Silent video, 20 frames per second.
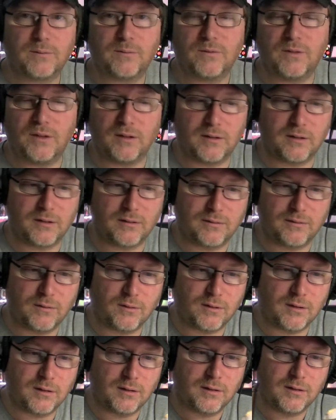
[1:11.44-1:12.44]
fell to the
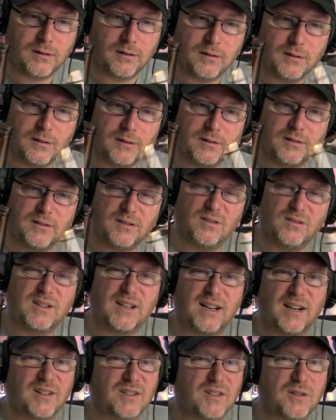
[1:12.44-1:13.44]
floor. Who
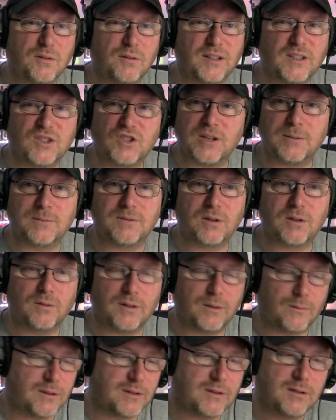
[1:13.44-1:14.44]
cares? They're only cheap
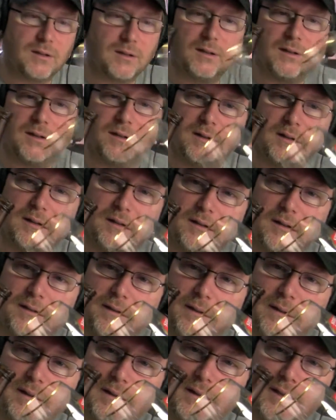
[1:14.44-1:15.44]
Sony ones.
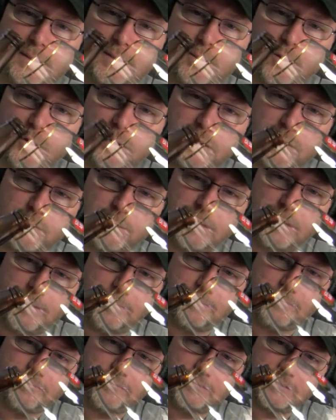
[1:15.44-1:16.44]
Let's pour this one
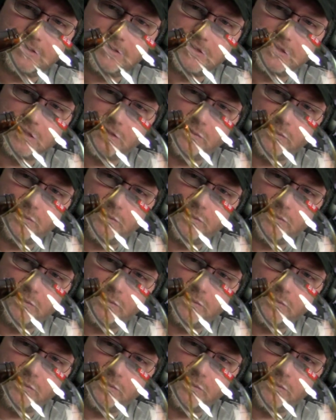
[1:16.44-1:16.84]
up. Let's see